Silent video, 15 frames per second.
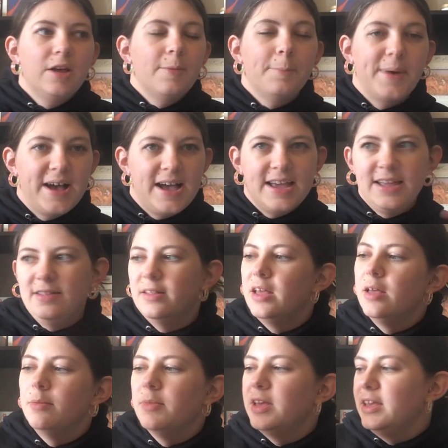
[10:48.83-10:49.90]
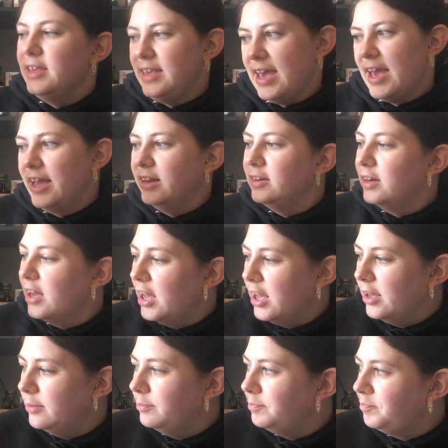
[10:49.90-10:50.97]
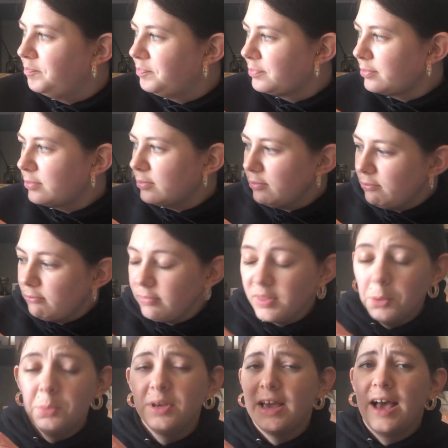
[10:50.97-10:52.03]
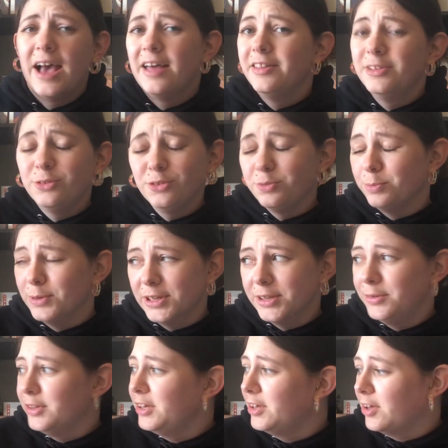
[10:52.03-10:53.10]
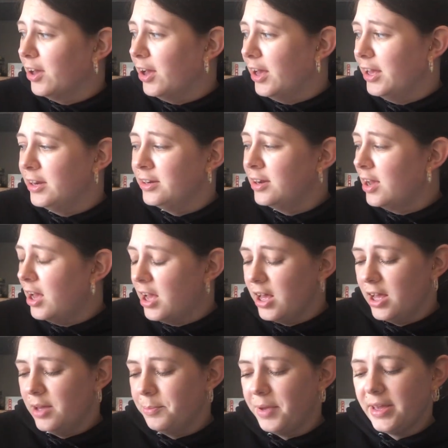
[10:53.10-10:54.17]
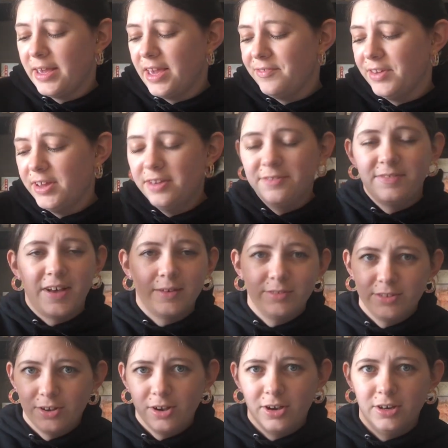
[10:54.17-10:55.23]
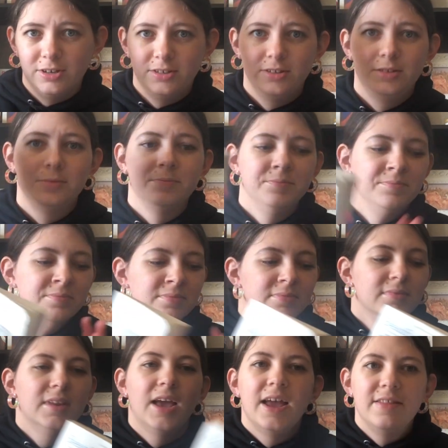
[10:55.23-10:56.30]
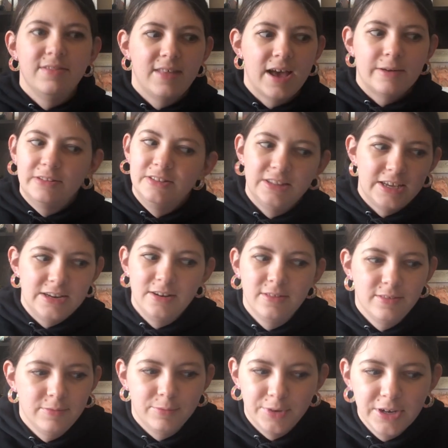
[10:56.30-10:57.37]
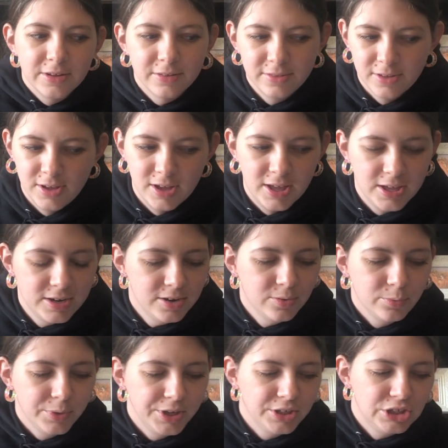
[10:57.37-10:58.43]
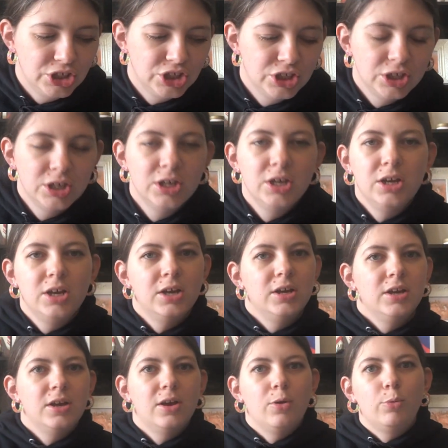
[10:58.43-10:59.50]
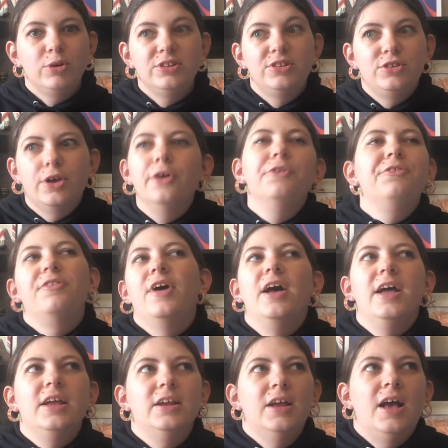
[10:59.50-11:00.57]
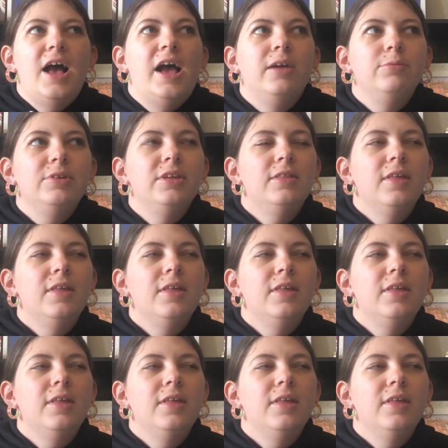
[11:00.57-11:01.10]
buying them yet. But yeah, this is really good. I gave it 5 stars. And that was the end of the readathon, which was so fun. I really